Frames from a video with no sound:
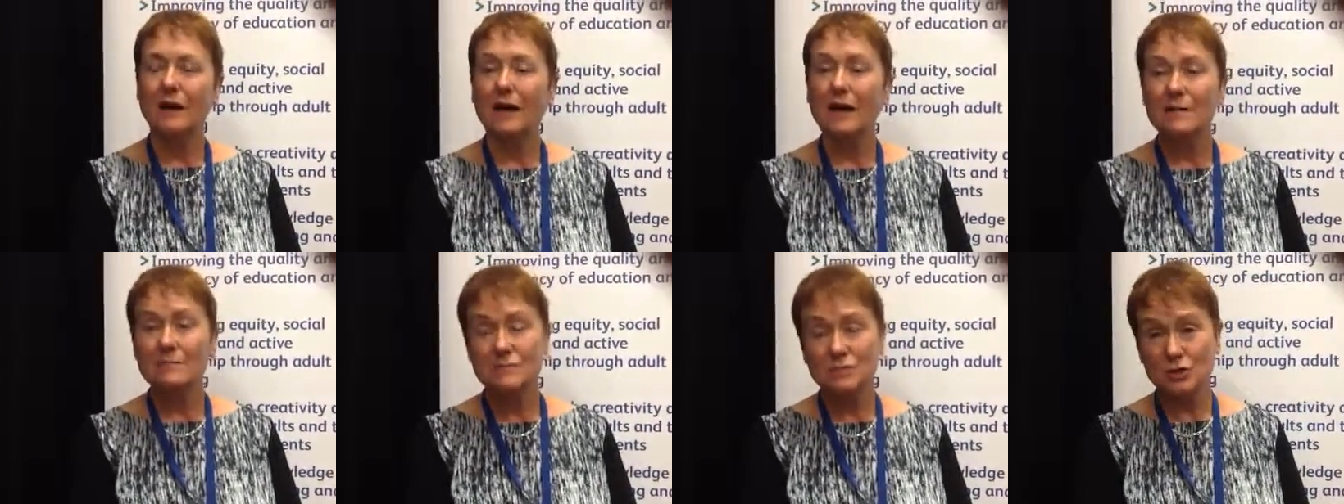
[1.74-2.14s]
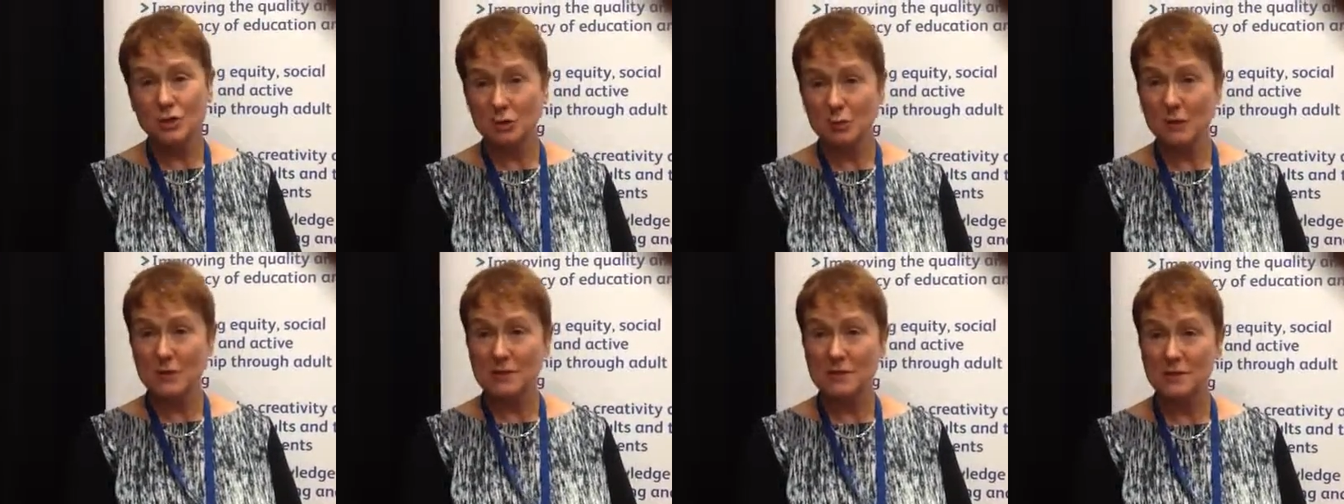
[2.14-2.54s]
I'm
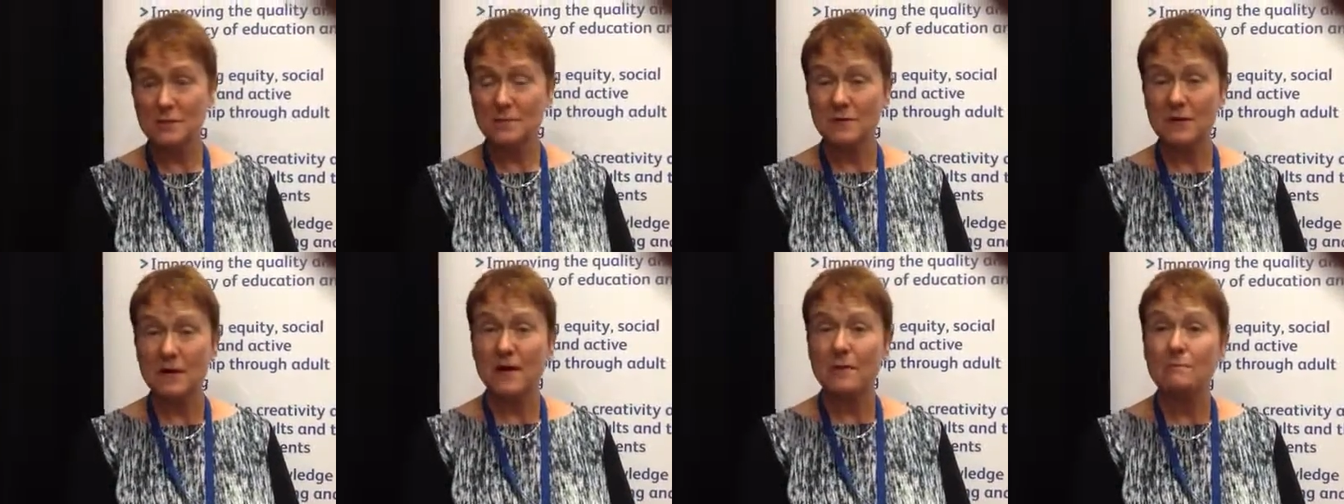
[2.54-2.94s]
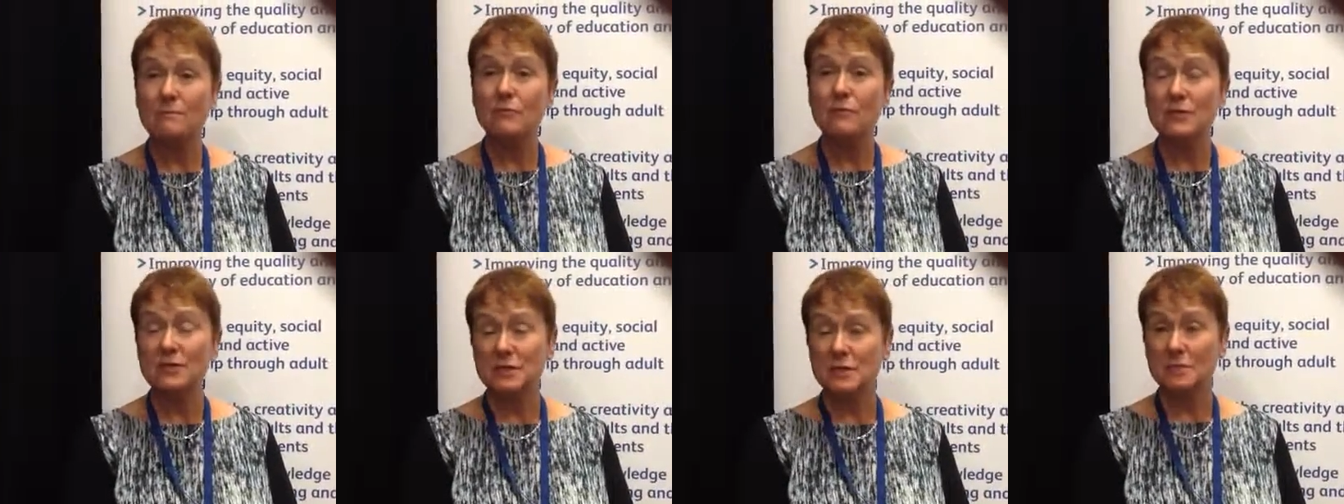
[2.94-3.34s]
Jill Westerman. I'm
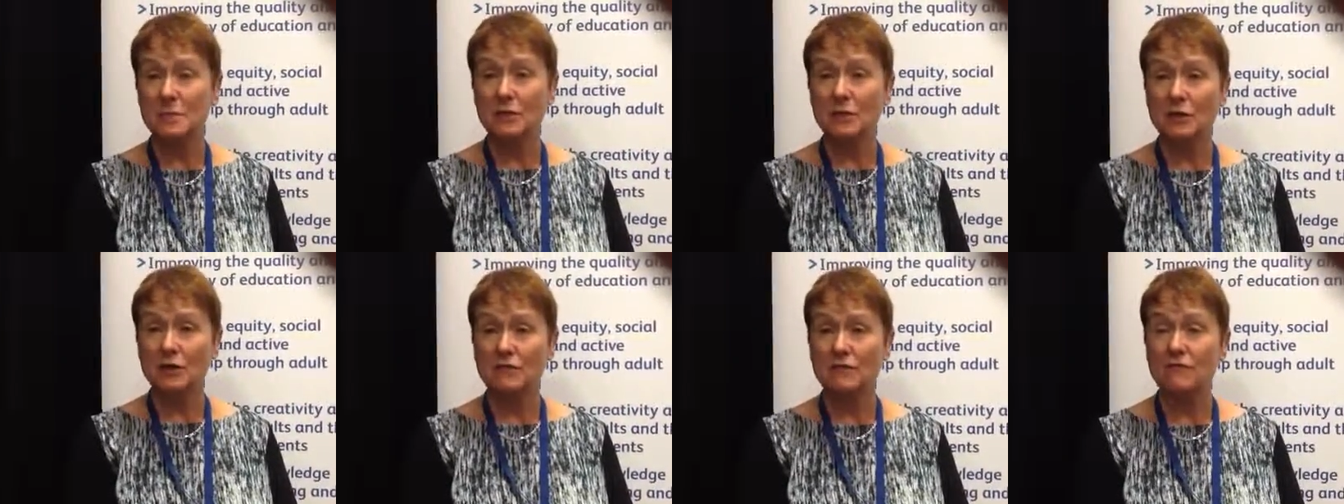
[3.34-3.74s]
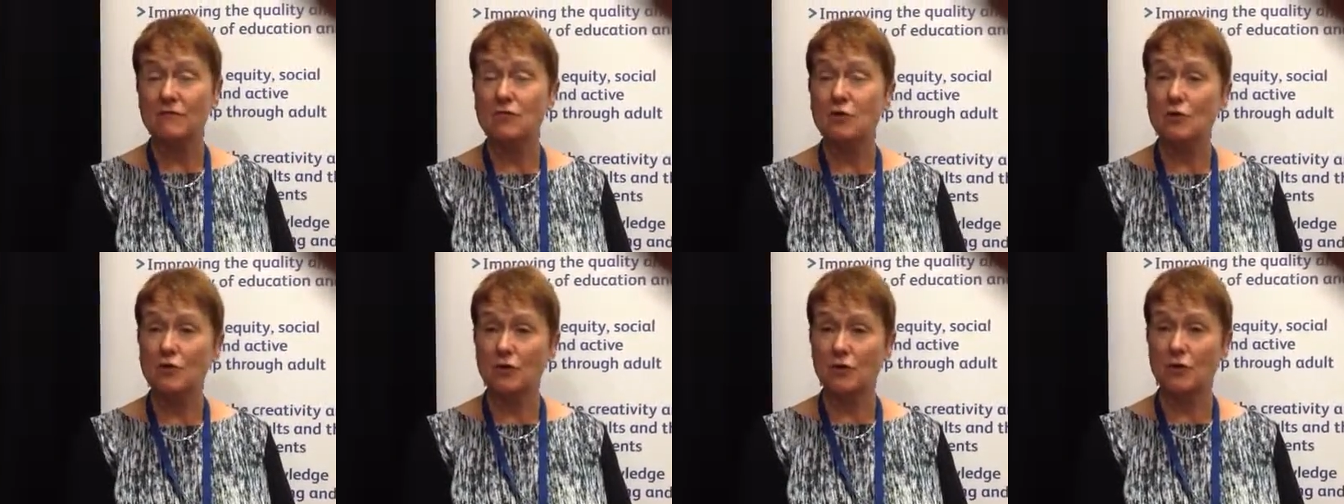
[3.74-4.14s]
principal of
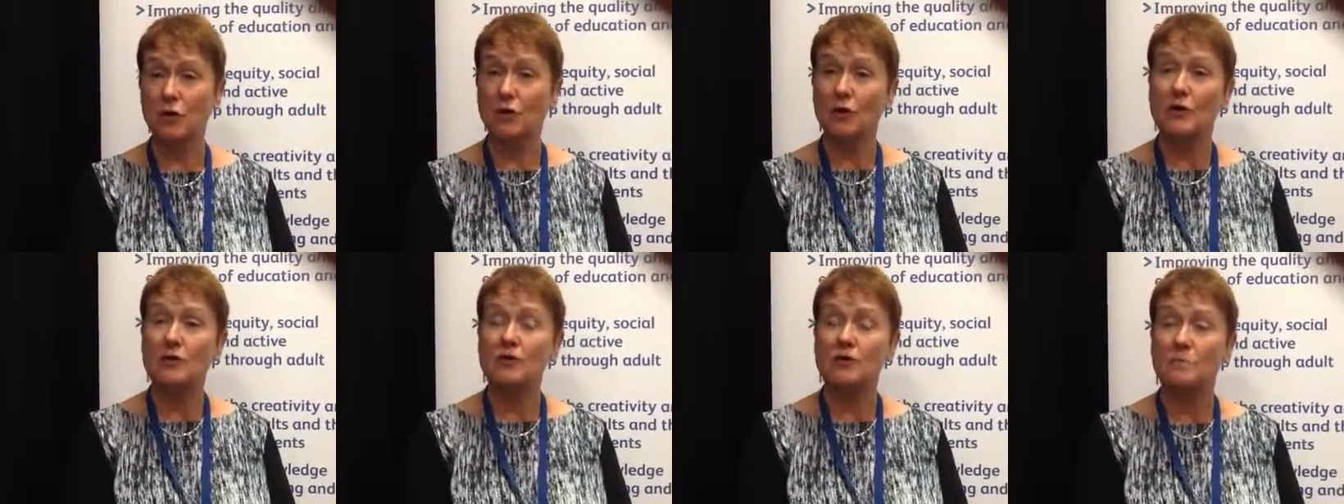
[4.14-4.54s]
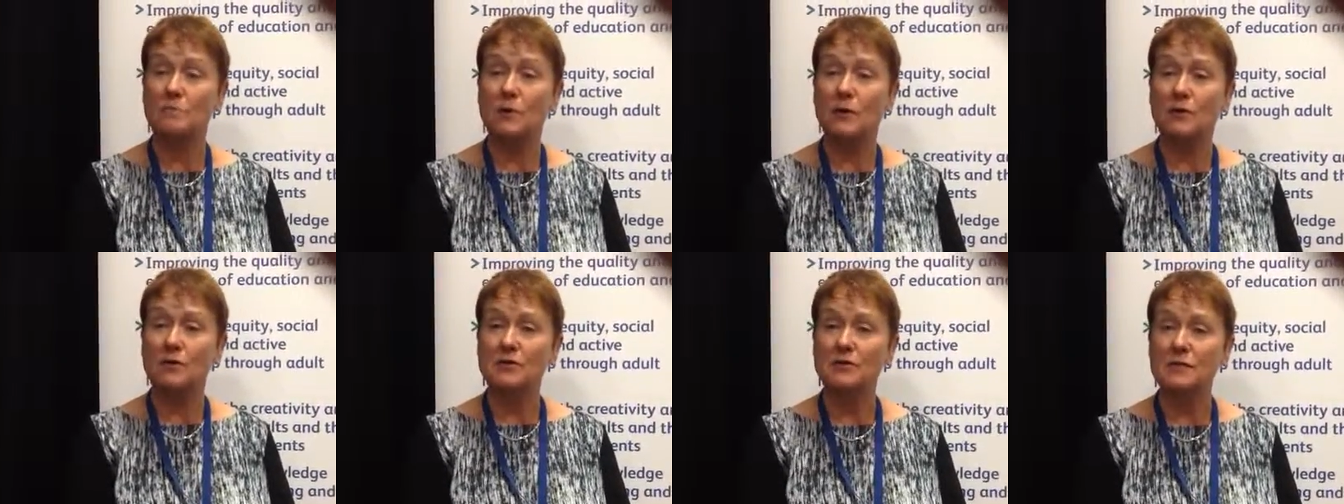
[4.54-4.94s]
Northern College in
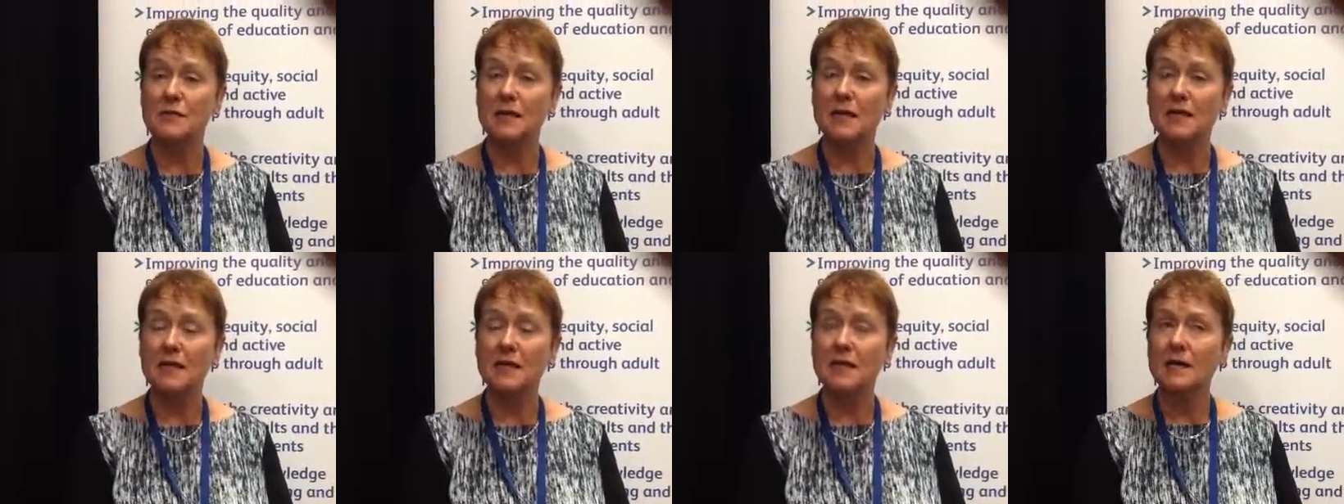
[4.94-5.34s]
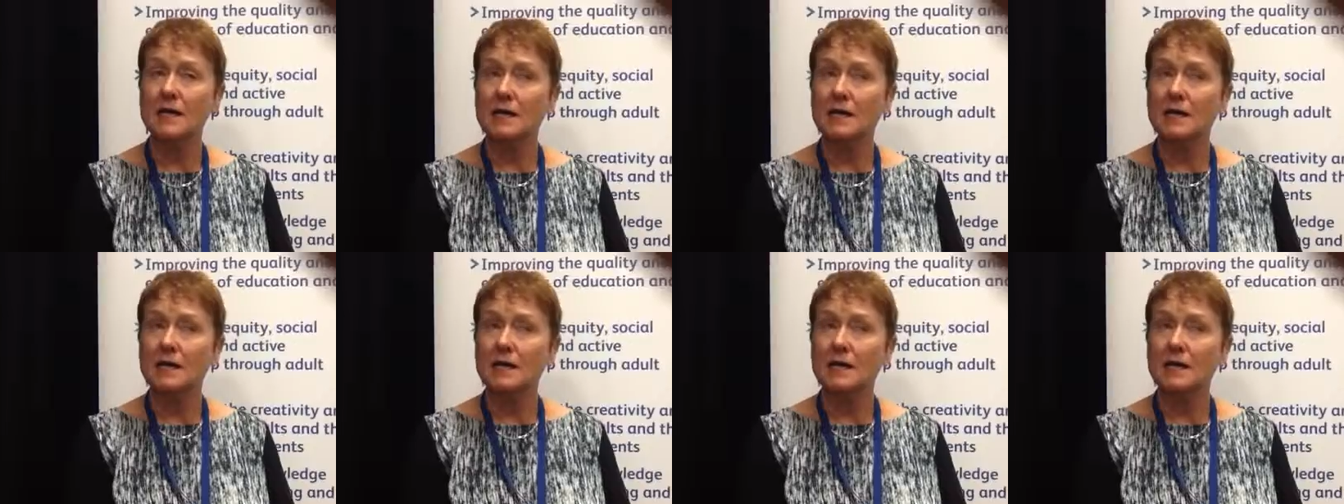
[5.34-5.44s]
Barnsley.